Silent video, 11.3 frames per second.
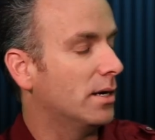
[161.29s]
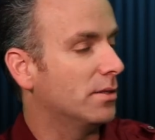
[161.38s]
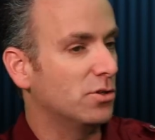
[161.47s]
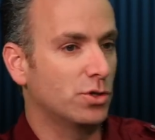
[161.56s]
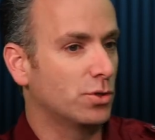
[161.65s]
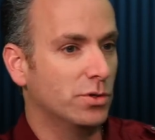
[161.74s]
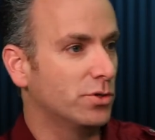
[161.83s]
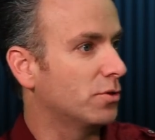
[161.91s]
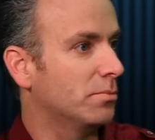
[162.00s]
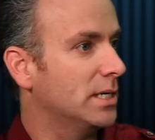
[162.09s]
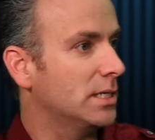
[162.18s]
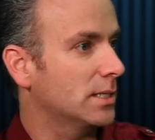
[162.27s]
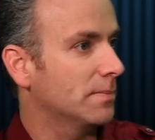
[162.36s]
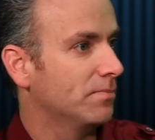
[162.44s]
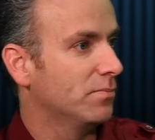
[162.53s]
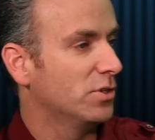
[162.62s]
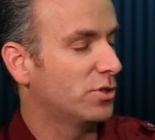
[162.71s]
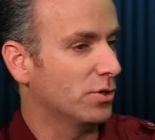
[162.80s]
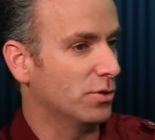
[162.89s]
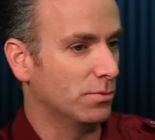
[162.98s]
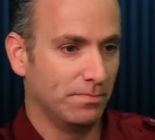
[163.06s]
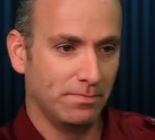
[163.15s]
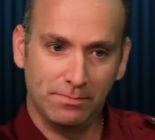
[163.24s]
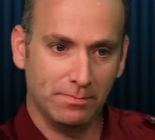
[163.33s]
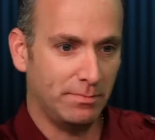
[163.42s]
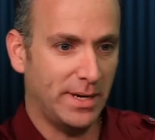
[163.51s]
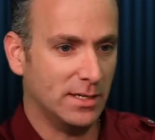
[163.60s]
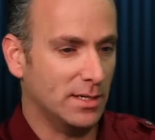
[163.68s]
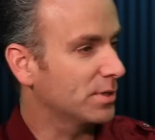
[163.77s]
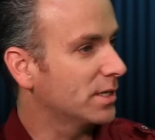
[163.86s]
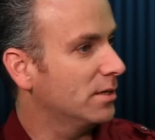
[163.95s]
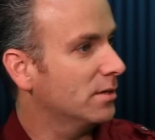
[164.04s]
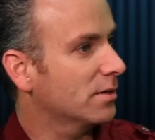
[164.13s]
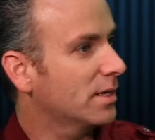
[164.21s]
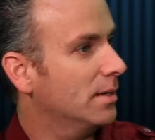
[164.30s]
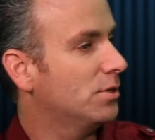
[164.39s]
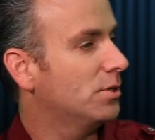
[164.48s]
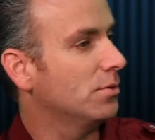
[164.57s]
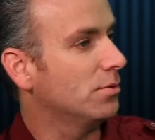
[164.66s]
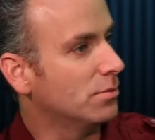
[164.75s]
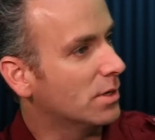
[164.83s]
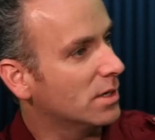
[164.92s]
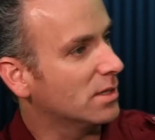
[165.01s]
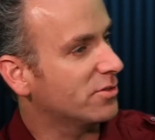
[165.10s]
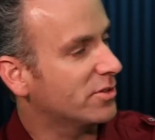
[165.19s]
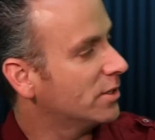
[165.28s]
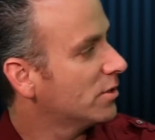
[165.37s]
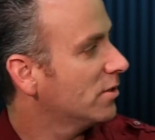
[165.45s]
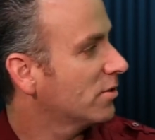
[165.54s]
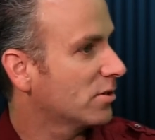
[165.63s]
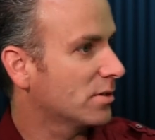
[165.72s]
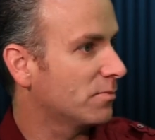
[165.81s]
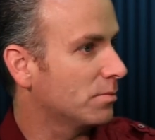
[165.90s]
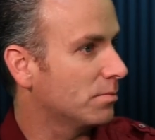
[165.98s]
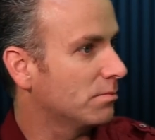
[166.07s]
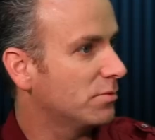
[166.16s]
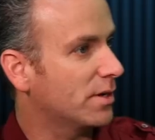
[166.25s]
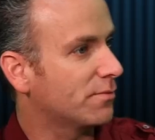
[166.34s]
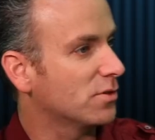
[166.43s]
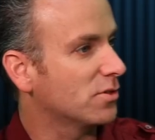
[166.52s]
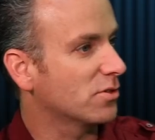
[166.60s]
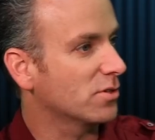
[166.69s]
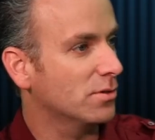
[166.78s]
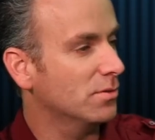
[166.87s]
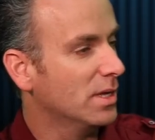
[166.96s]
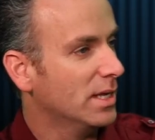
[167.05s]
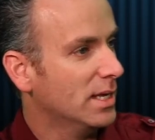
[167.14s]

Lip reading: Their stories are amazing. So packed up the gear, came to Los Angeles because I'm from San Francisco,